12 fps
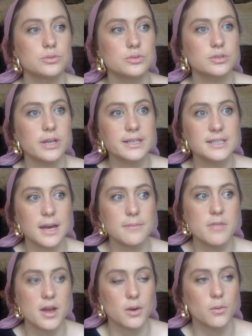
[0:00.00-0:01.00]
next
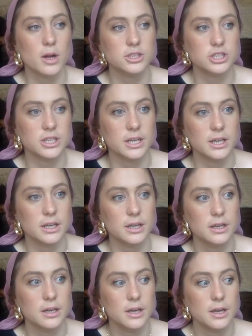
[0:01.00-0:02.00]
time they're watching
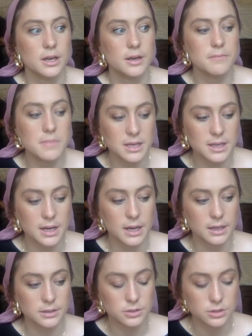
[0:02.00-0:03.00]

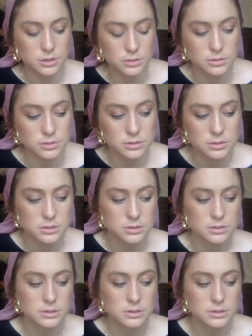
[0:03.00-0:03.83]
media, news,